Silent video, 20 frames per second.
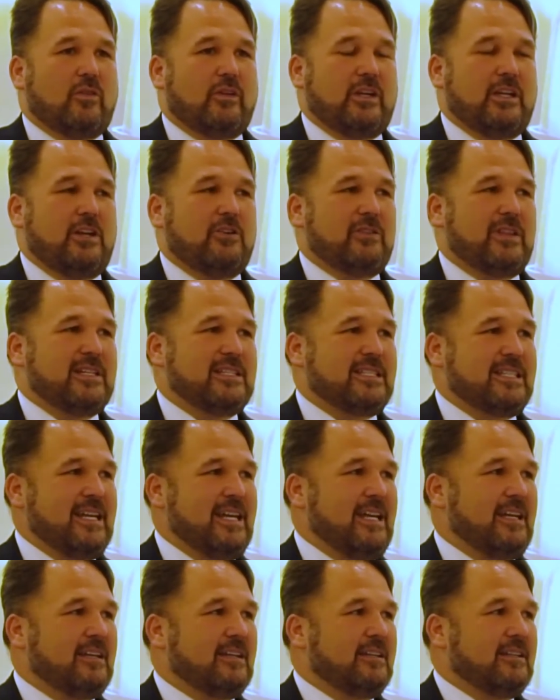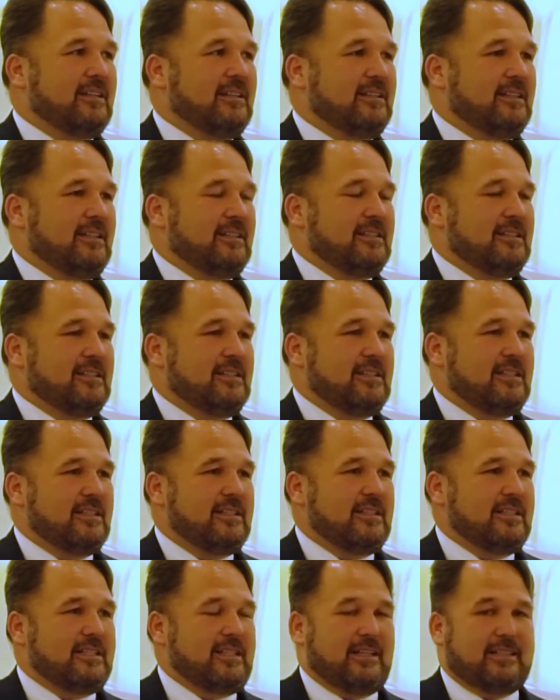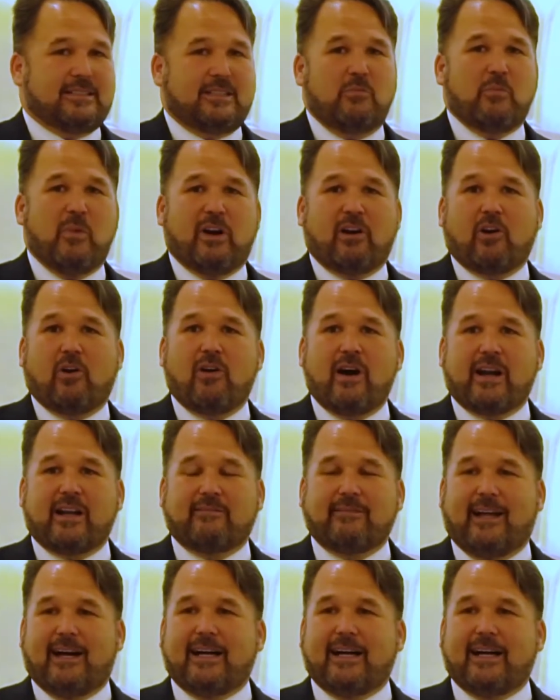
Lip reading: You know, they say, suck the marrow out of